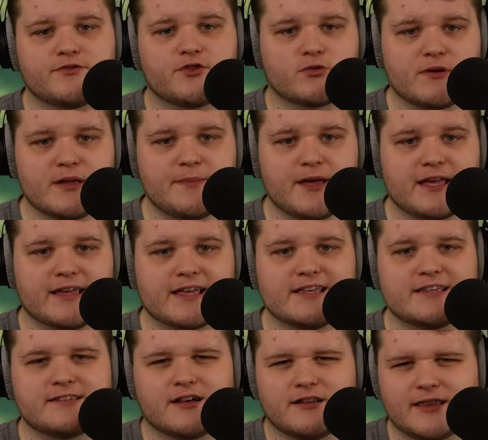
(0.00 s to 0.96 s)
of the remake
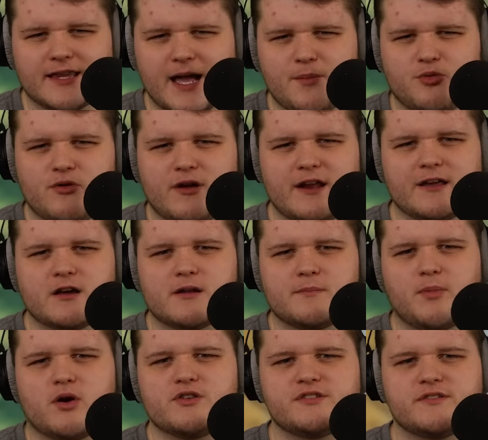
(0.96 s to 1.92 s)
is elaborating
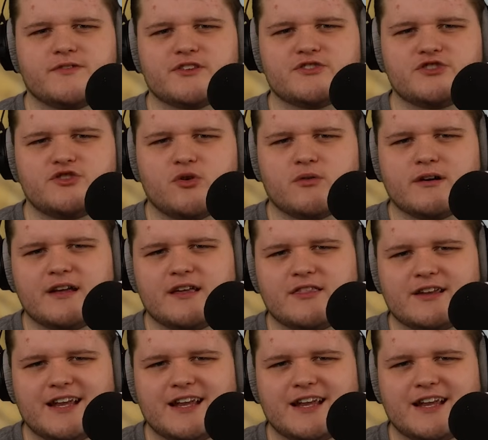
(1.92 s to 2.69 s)
on parts of the story the